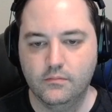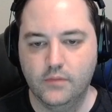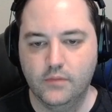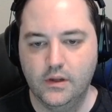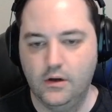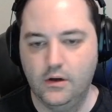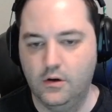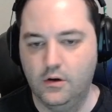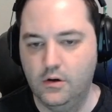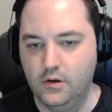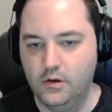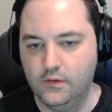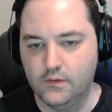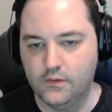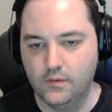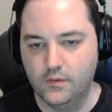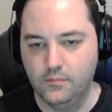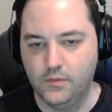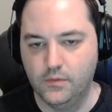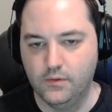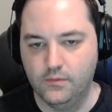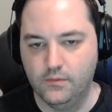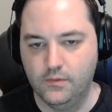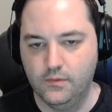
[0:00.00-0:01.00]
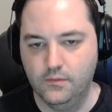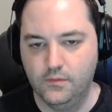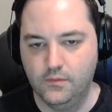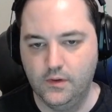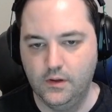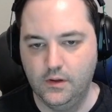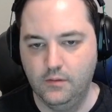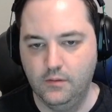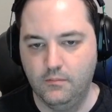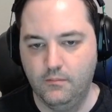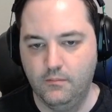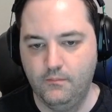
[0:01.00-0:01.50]
They already summed to
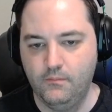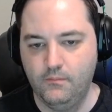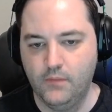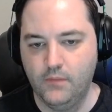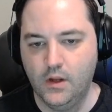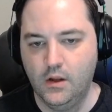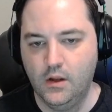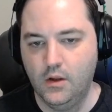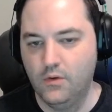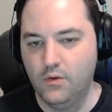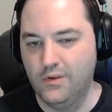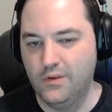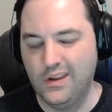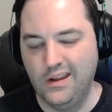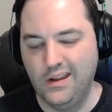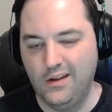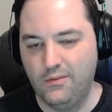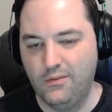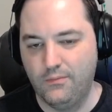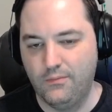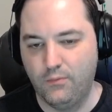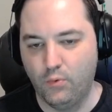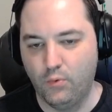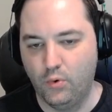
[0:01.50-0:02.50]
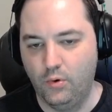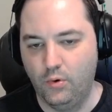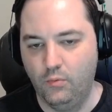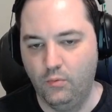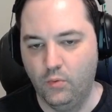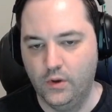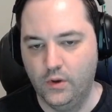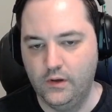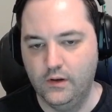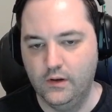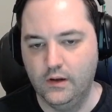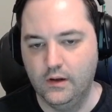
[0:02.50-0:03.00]
15. Can't have 4 and
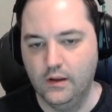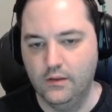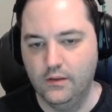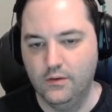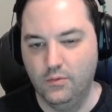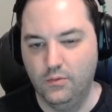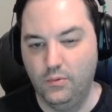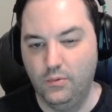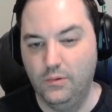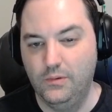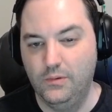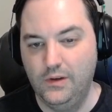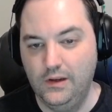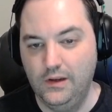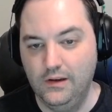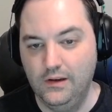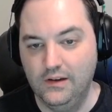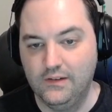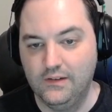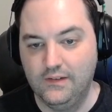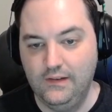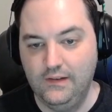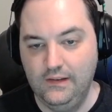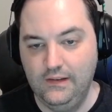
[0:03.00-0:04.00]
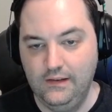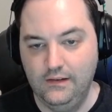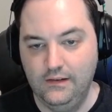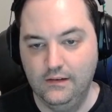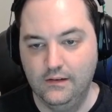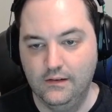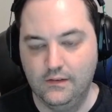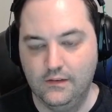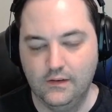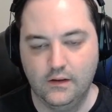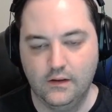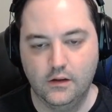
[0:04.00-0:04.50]
1 together, we would need a
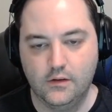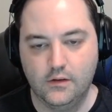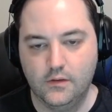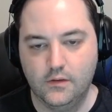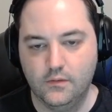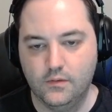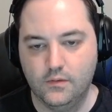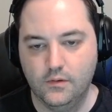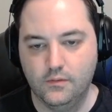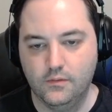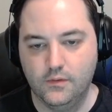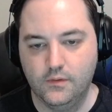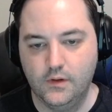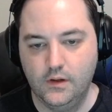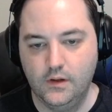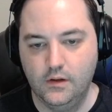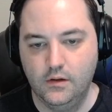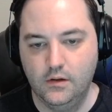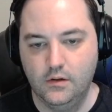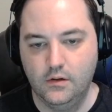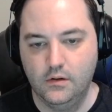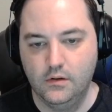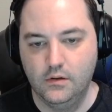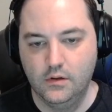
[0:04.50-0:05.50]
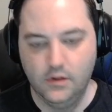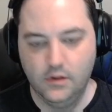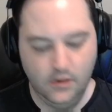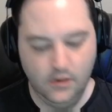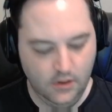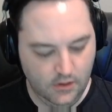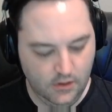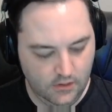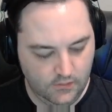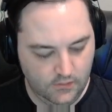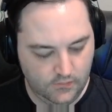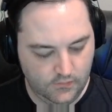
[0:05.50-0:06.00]
10 to get to 15.
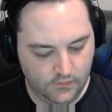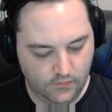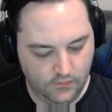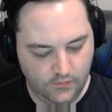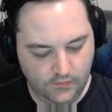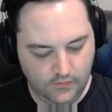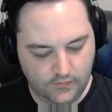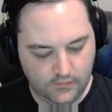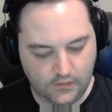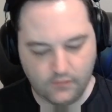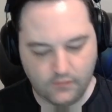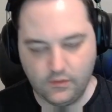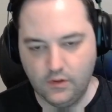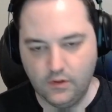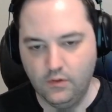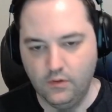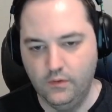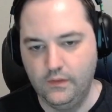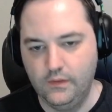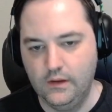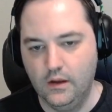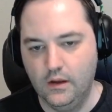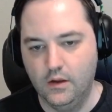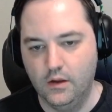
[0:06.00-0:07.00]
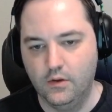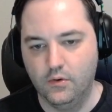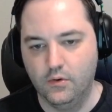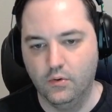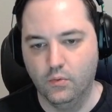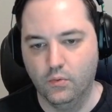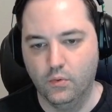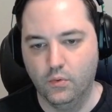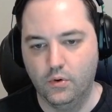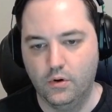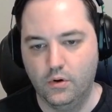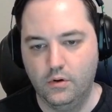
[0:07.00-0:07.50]
So these have to go in the other
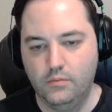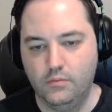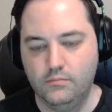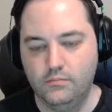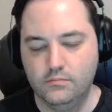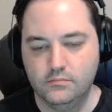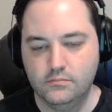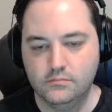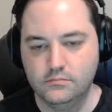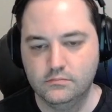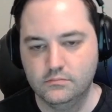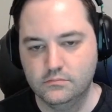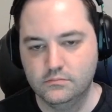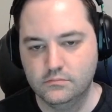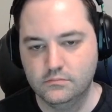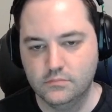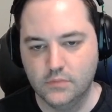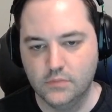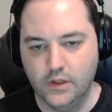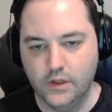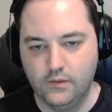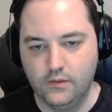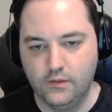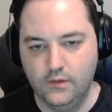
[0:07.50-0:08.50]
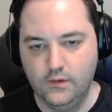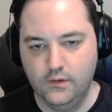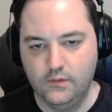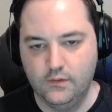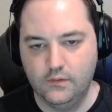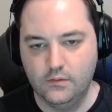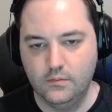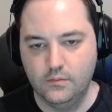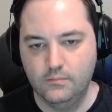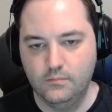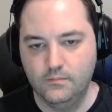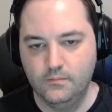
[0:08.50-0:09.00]
order, like
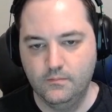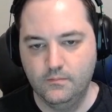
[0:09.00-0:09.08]
this.